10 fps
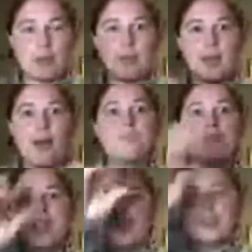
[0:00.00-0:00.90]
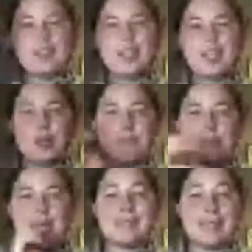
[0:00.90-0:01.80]
Those are like your big
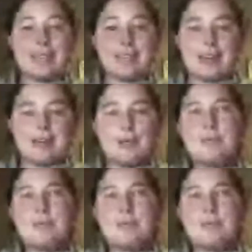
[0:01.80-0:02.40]
ticket items.